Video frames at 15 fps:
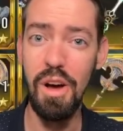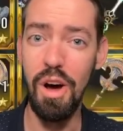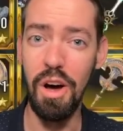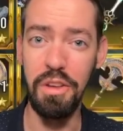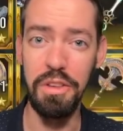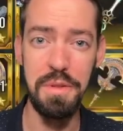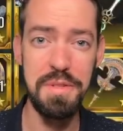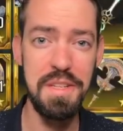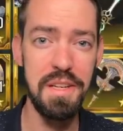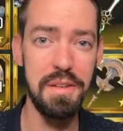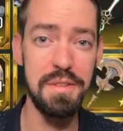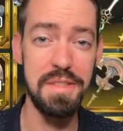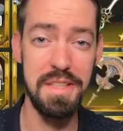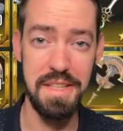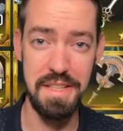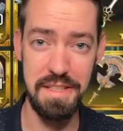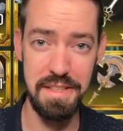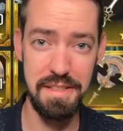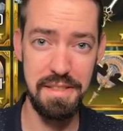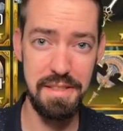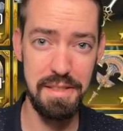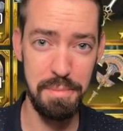on those heroes that need to
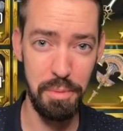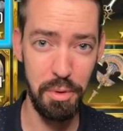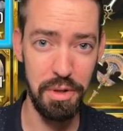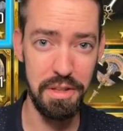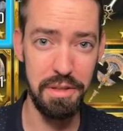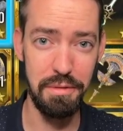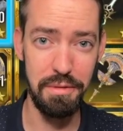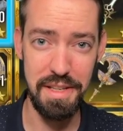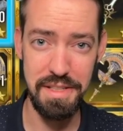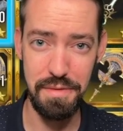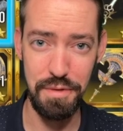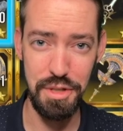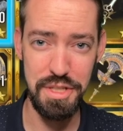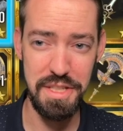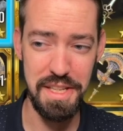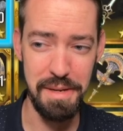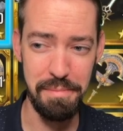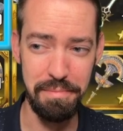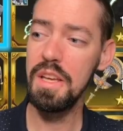support the rest of your team.